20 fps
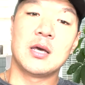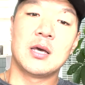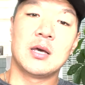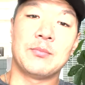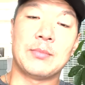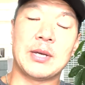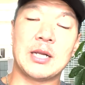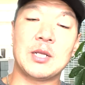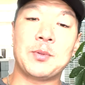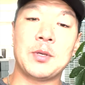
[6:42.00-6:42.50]

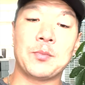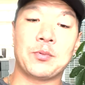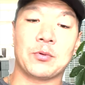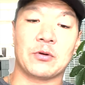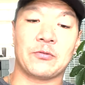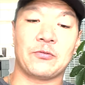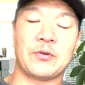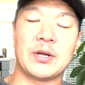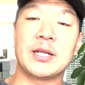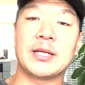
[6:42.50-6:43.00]
many people are
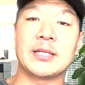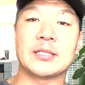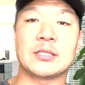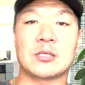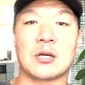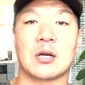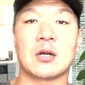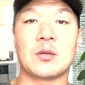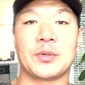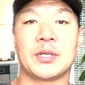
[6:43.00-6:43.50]
afraid to get
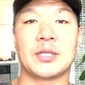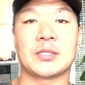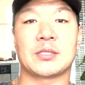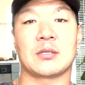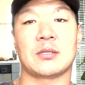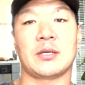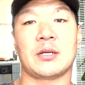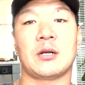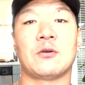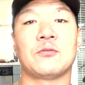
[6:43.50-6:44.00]
started because they're
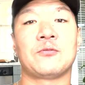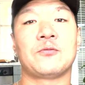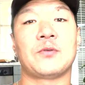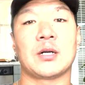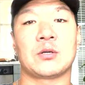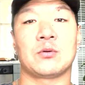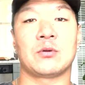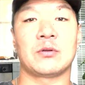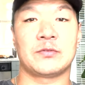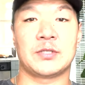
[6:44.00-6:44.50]
like, oh,
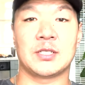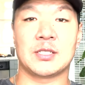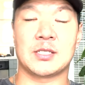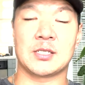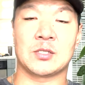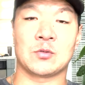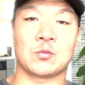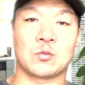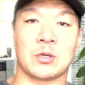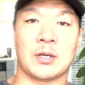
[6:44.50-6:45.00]
fuck, what if this
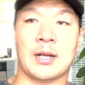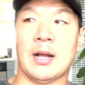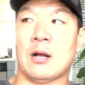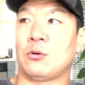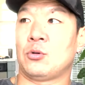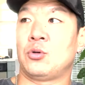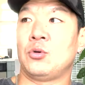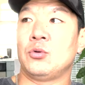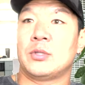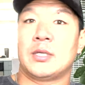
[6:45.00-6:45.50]
doesn't work
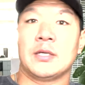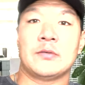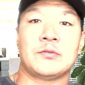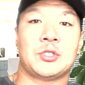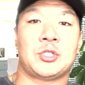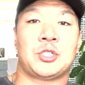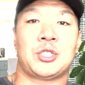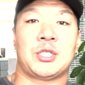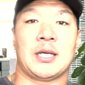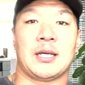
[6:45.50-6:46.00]
out? Who gives a
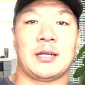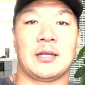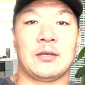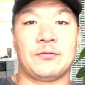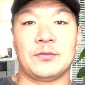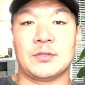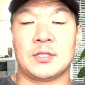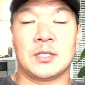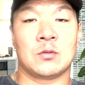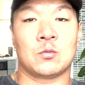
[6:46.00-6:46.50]
shit? If
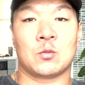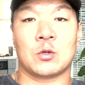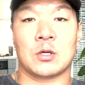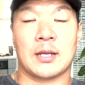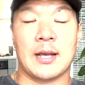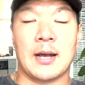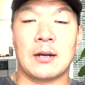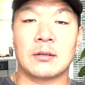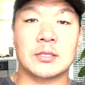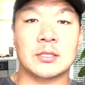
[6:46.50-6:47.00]
it didn't work
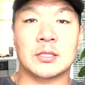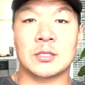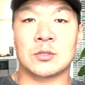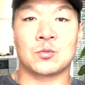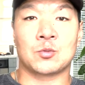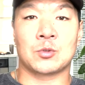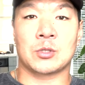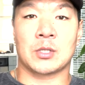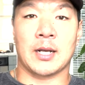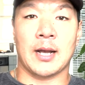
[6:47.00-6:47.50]
out, it
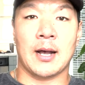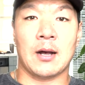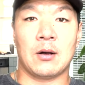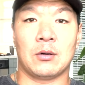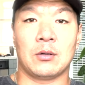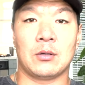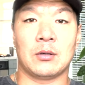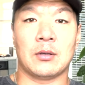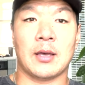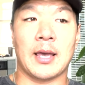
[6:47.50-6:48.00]
didn't work
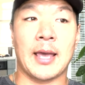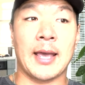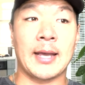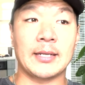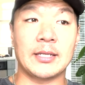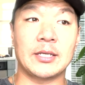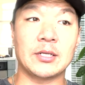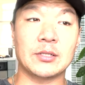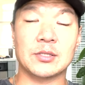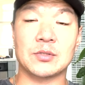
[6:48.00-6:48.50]
out. And
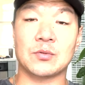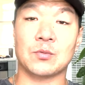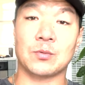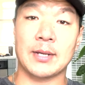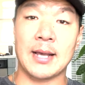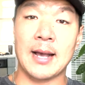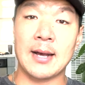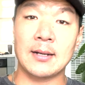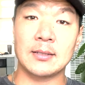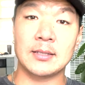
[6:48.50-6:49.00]
here's the
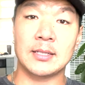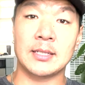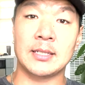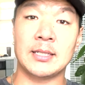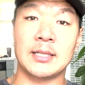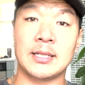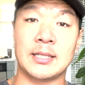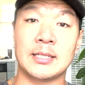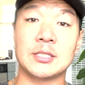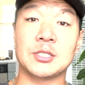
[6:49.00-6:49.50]
reality
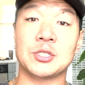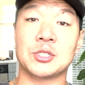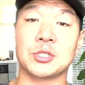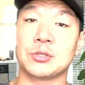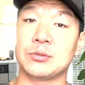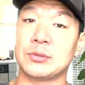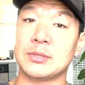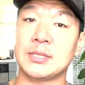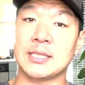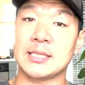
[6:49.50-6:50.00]
it is
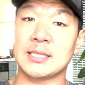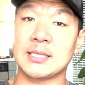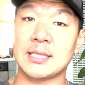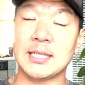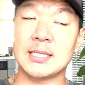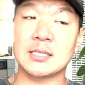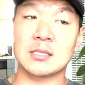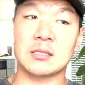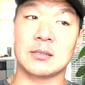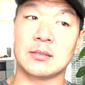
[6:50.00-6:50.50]
true what they
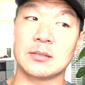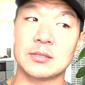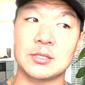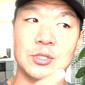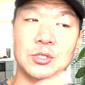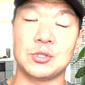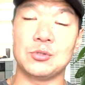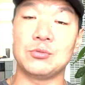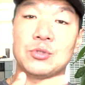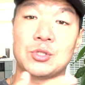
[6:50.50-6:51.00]
say. As long
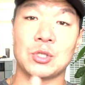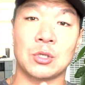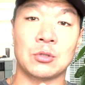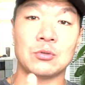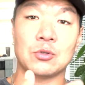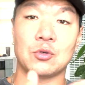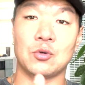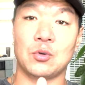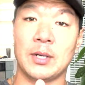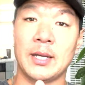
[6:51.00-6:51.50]
as you
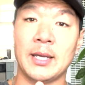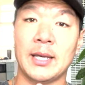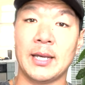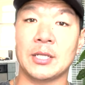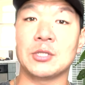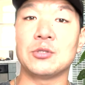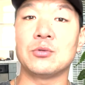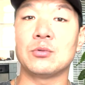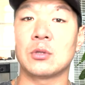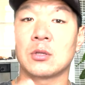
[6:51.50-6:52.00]
don't quit
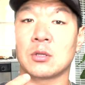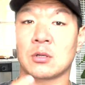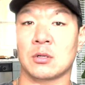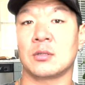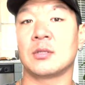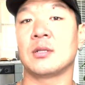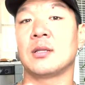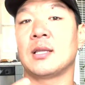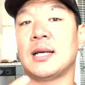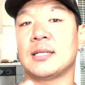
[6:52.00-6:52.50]
and you learn
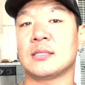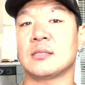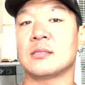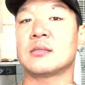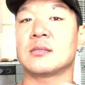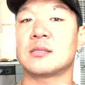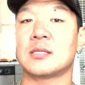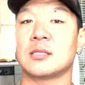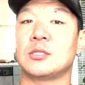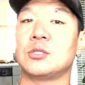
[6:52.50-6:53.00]
the
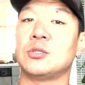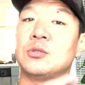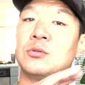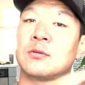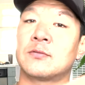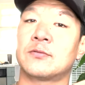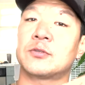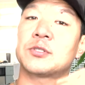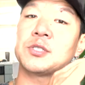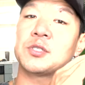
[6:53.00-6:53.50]
lessons that the
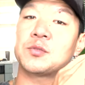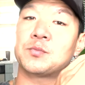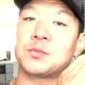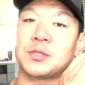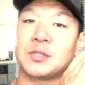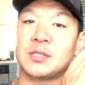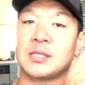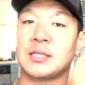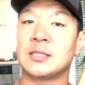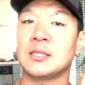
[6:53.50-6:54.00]
universe is
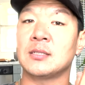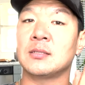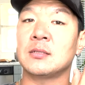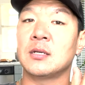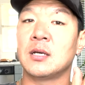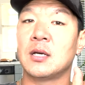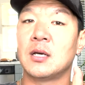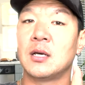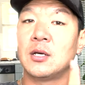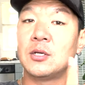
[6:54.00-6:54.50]
presenting
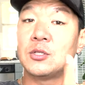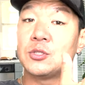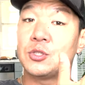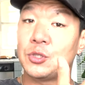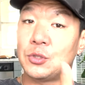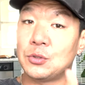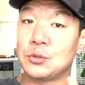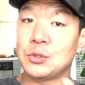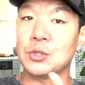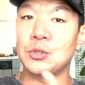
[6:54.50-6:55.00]

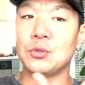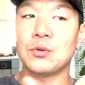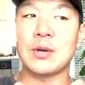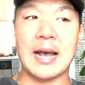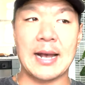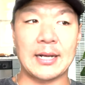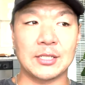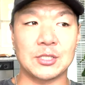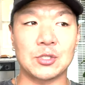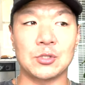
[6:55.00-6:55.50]
to you
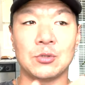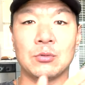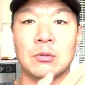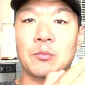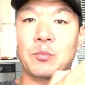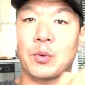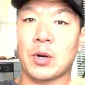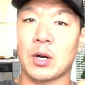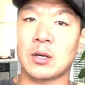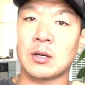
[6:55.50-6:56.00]
as you
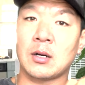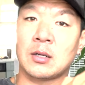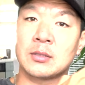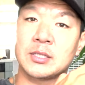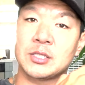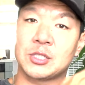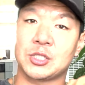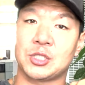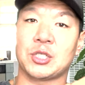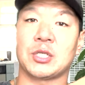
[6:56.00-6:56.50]
embark on
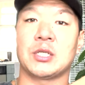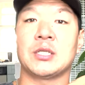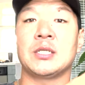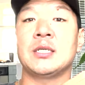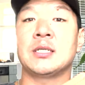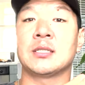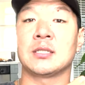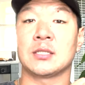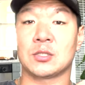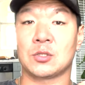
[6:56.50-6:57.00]
this journey
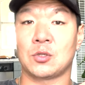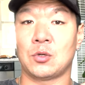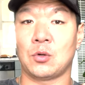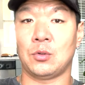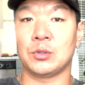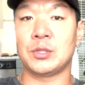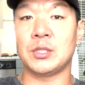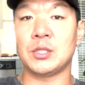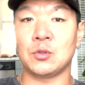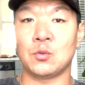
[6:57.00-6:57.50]
and this
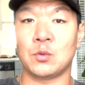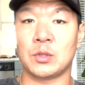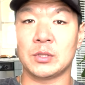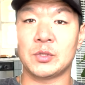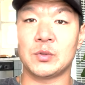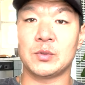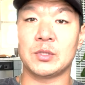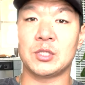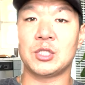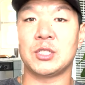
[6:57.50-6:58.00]
goal that you want
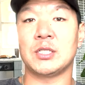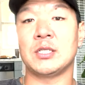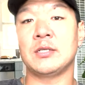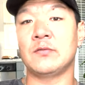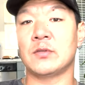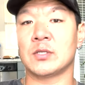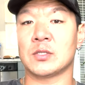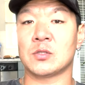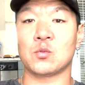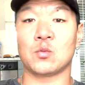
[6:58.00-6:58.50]
to achieve,
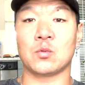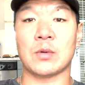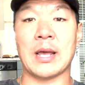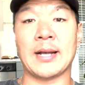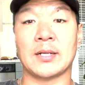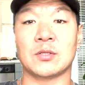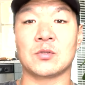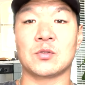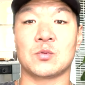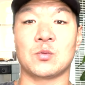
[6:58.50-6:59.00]
this
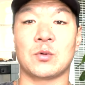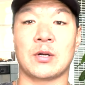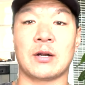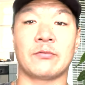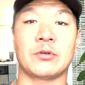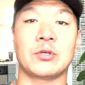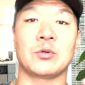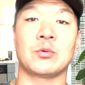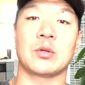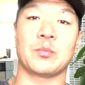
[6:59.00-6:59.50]
X,
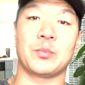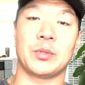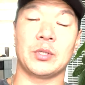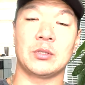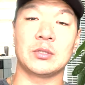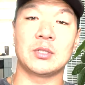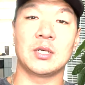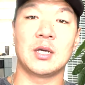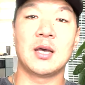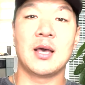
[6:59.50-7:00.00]
whatever you want to
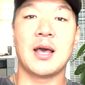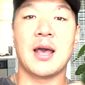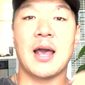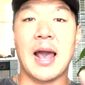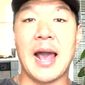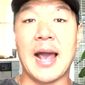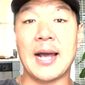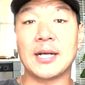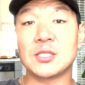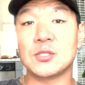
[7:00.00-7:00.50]
build,
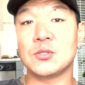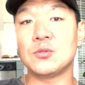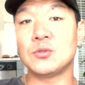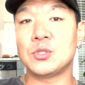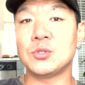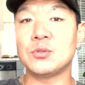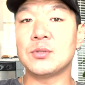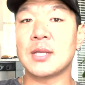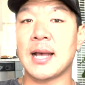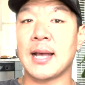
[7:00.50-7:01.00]
as you
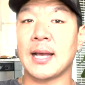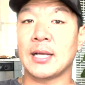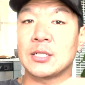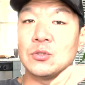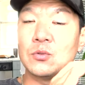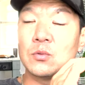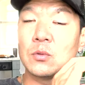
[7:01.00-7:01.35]
do that and you